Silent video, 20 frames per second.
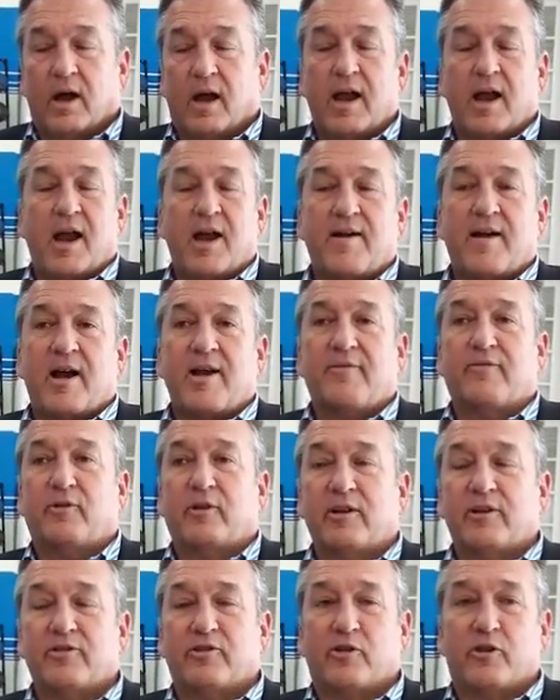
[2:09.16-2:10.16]
I've
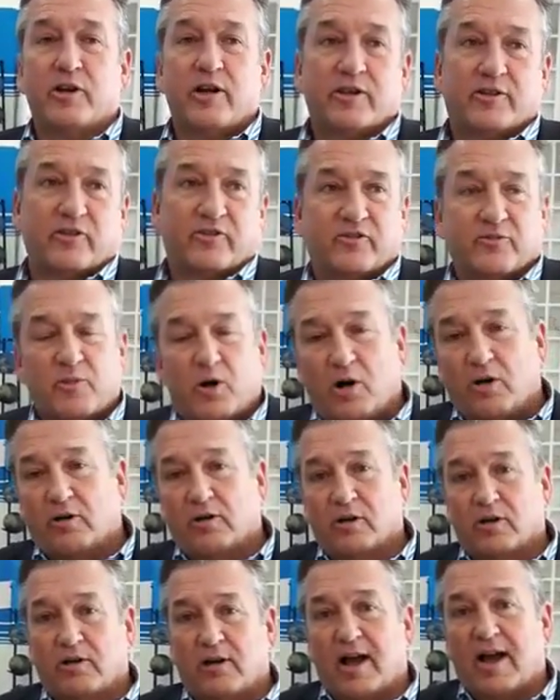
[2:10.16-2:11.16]
really enjoyed it. It's a
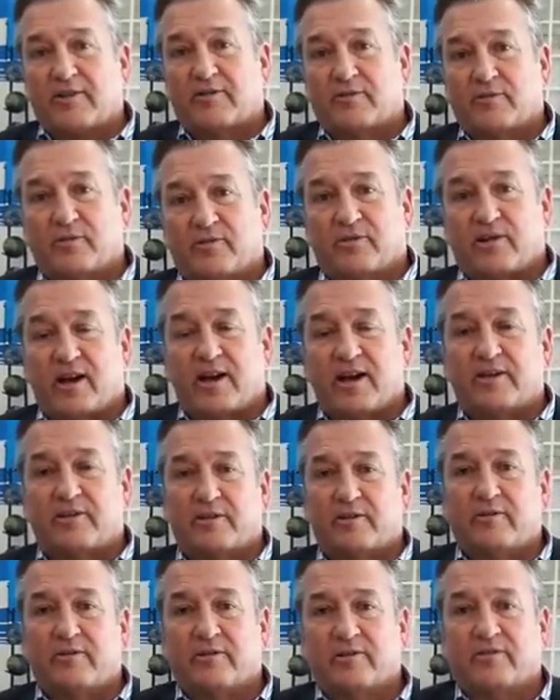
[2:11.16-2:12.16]
smaller classroom size.
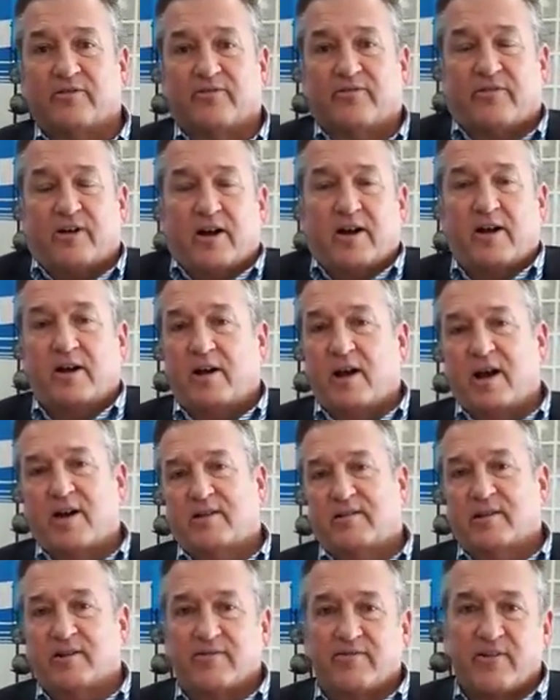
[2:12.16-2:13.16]
There's
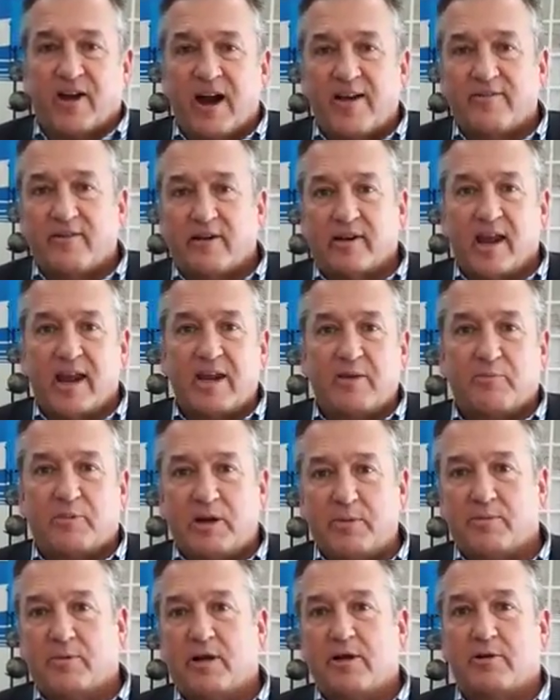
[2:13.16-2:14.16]
I'd say 5 to 8
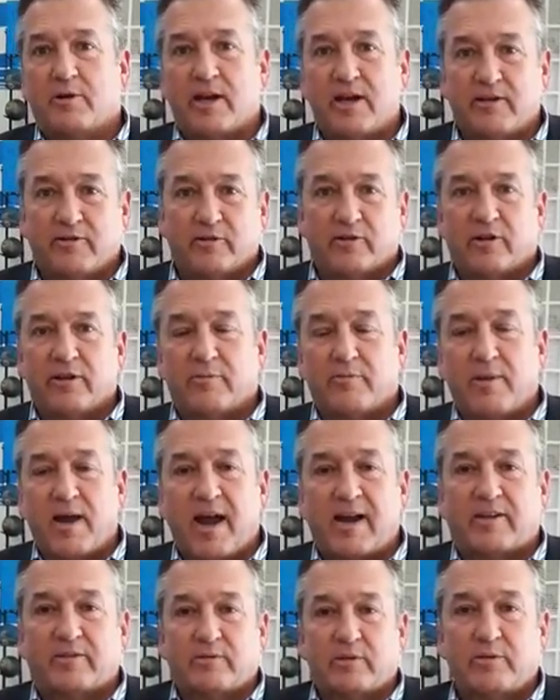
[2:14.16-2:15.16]
people. I know 8 sort of the
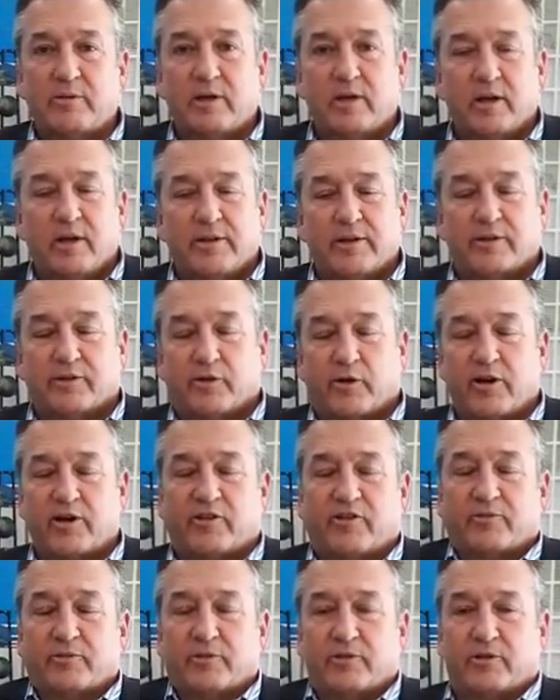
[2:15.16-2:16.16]
maximum. The
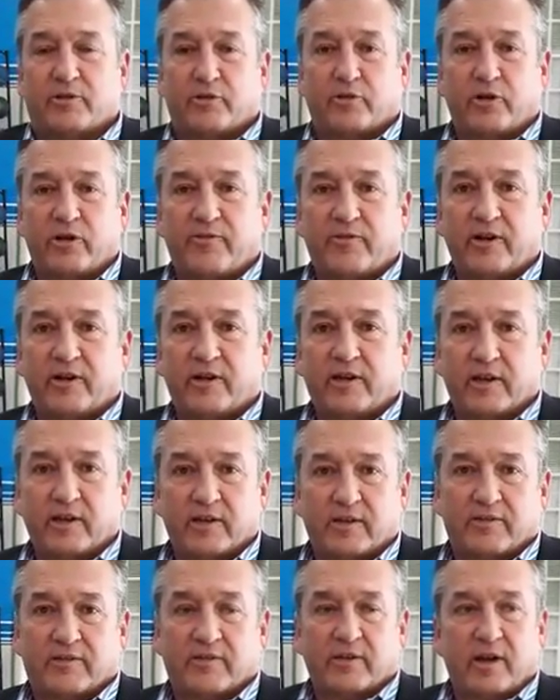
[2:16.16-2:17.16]
trainers have been terrific.
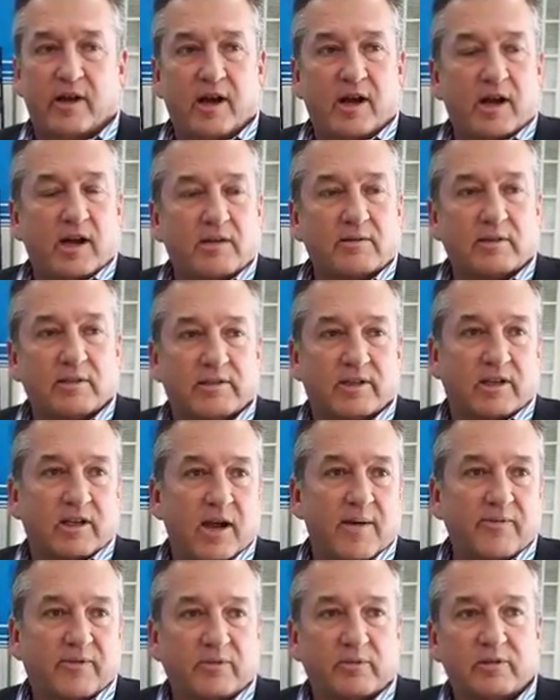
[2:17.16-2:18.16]
It's a
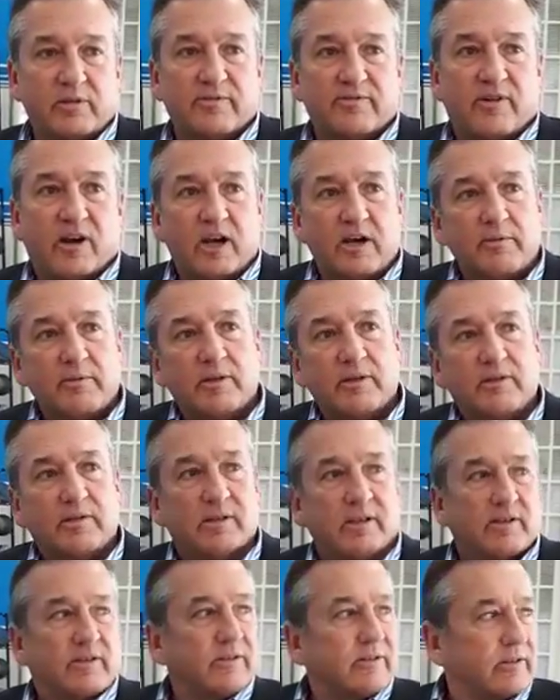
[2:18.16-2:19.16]
comfortable environment.
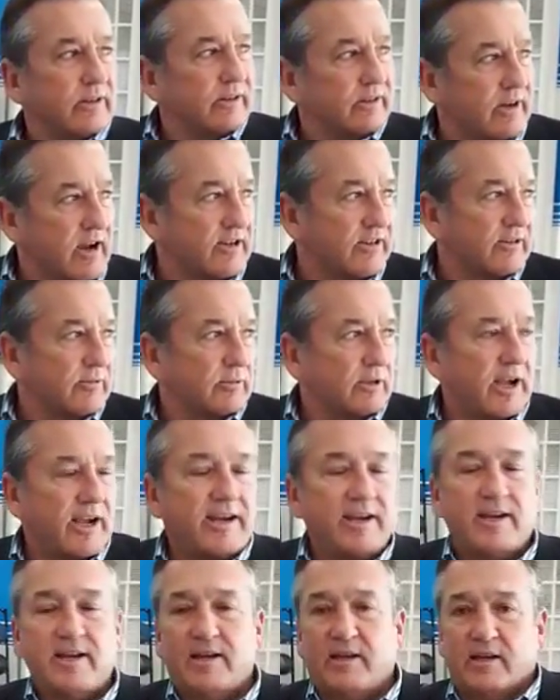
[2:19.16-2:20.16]
It's got some
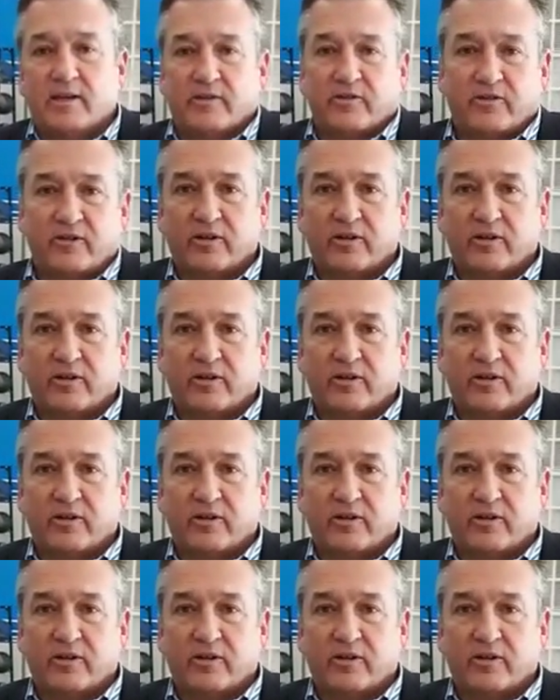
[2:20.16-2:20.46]
lighting.